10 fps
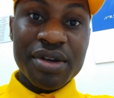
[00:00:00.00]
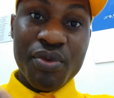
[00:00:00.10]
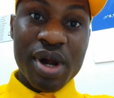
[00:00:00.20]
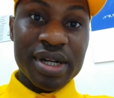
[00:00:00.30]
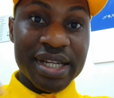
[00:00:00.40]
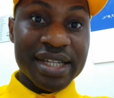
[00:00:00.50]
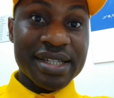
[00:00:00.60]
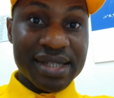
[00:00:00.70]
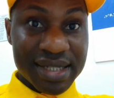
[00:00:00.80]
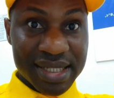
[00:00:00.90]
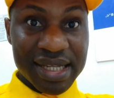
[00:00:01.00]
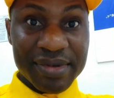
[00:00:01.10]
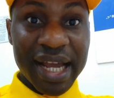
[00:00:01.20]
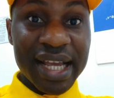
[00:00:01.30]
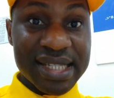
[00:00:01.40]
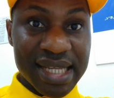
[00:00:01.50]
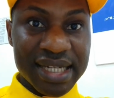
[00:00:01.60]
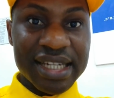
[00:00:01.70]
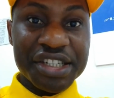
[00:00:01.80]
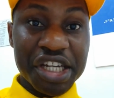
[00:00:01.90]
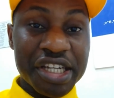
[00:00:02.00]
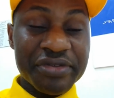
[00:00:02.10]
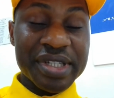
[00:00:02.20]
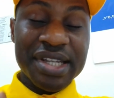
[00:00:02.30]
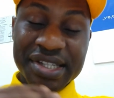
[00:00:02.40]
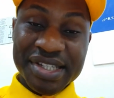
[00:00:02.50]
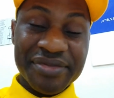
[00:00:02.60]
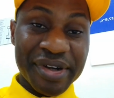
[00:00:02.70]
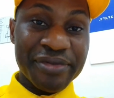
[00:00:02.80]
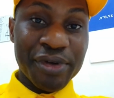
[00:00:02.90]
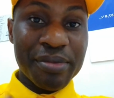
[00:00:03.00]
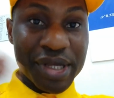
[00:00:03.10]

Well, it is the same. Like I said, a Schengen visa is different from